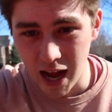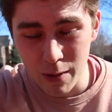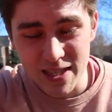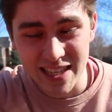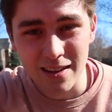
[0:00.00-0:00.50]

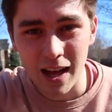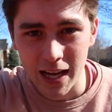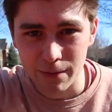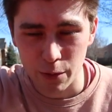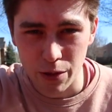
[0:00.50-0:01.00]
I was in
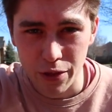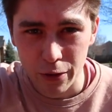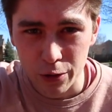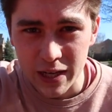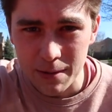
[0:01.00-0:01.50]
line for
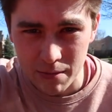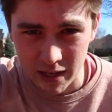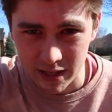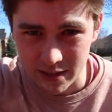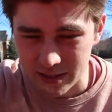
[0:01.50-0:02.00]
30
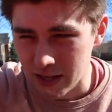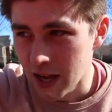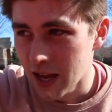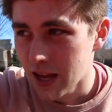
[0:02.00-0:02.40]
minutes.